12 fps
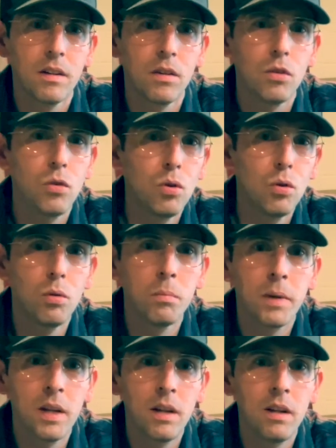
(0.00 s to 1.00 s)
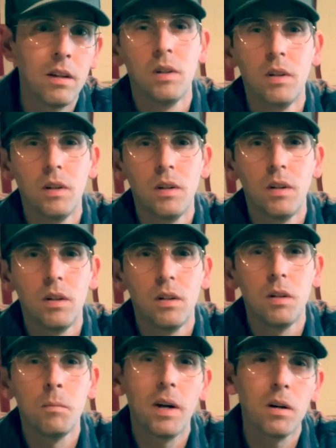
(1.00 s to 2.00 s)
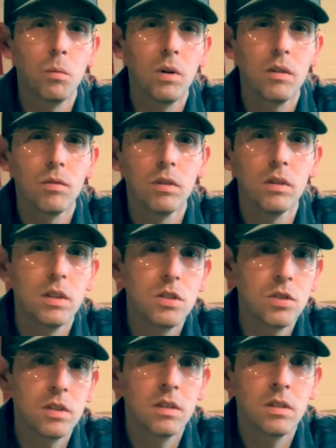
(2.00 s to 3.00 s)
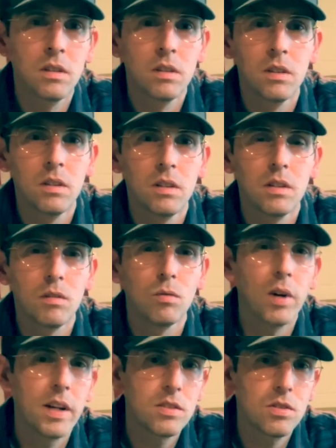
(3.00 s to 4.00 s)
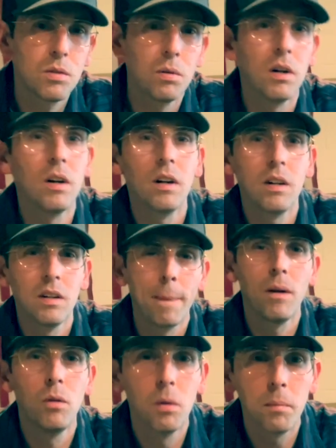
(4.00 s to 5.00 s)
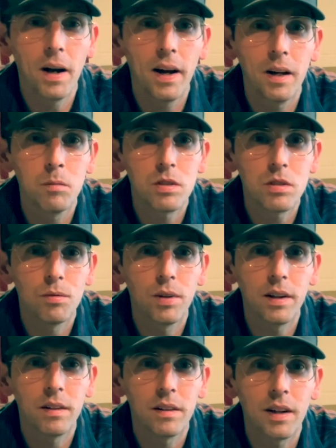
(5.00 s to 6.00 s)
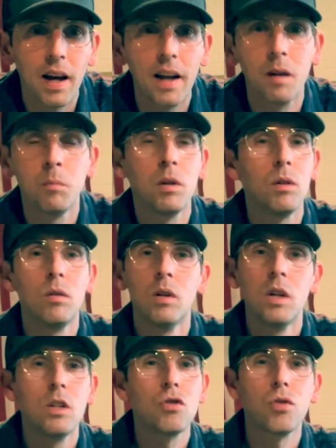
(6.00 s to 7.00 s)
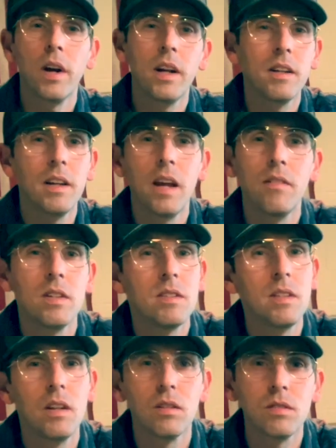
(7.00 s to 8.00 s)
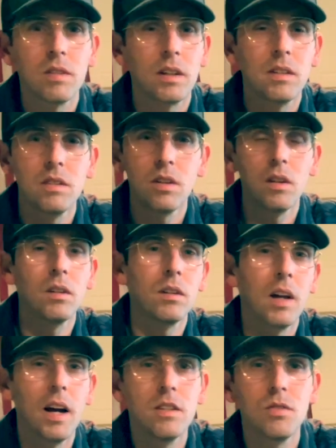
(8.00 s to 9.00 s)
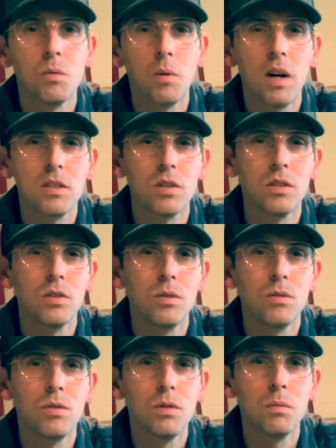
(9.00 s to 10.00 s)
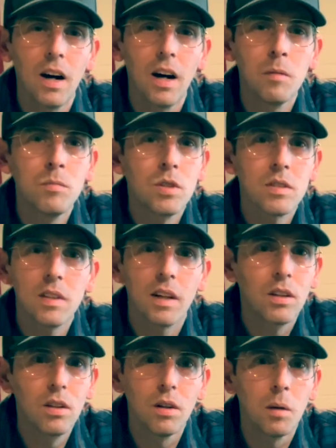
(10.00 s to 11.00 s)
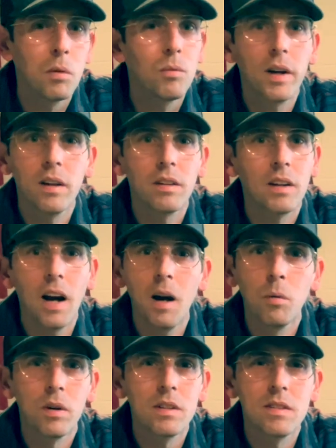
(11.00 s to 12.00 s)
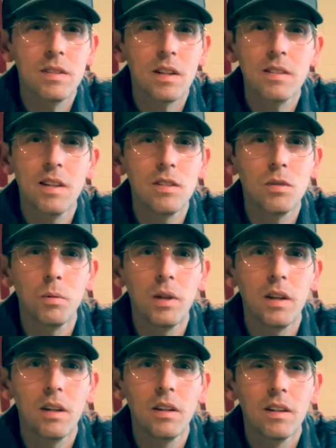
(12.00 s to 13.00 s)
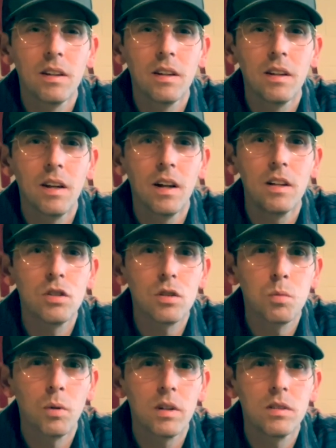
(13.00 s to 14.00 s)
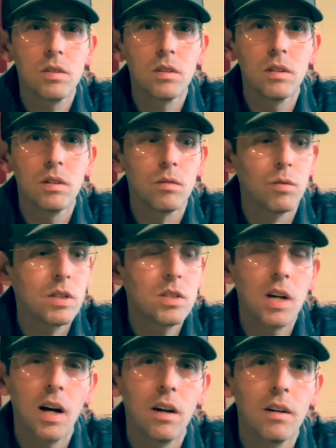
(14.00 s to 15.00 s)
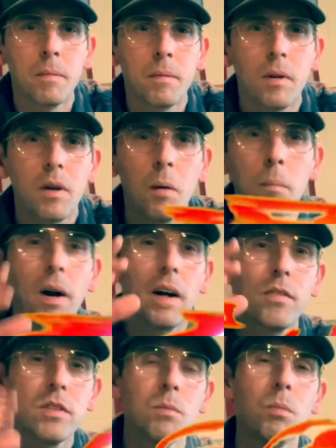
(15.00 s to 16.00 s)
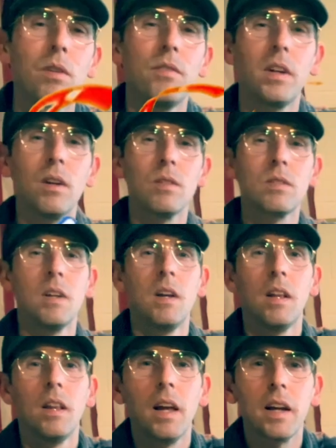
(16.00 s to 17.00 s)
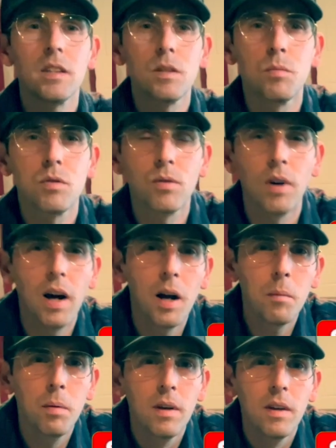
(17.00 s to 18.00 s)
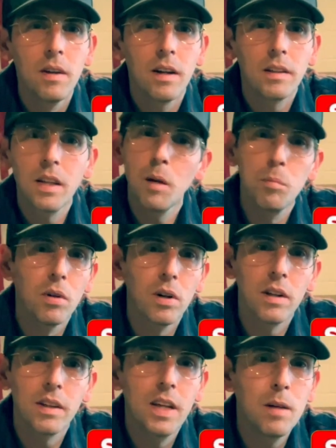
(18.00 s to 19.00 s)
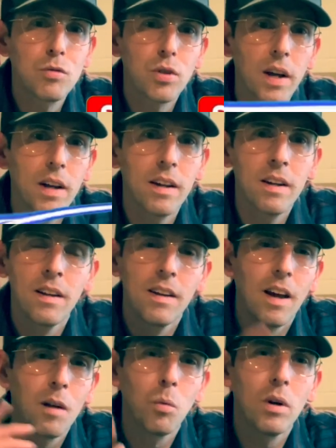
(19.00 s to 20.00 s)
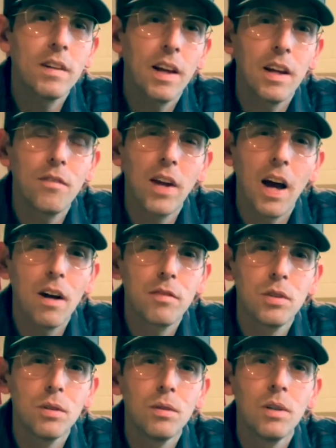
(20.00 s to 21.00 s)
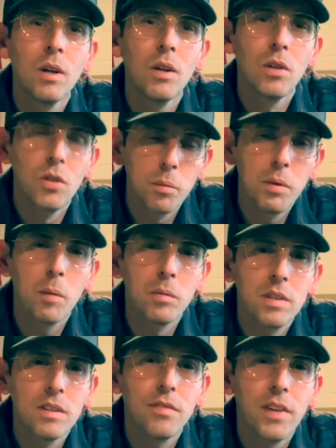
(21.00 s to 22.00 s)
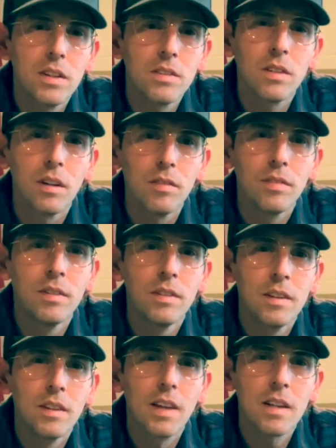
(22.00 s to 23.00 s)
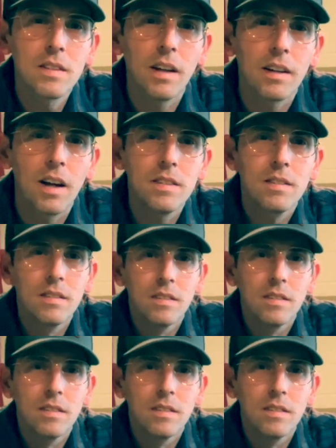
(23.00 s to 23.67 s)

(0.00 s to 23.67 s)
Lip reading: You, me, no matter what religion, race you are. Now, who am I? I'm just a regular guy. I'm no trained Navy SEALs like these other guys you watch on YouTube. I'm just like you. I'm a regular guy working 6 days a week, and I just wanted to reach out, come back for some more videos, like and subscribe, keep learning, keep training, and one day if you have to, you'll be able to defend yourself. Thanks a lot, guys.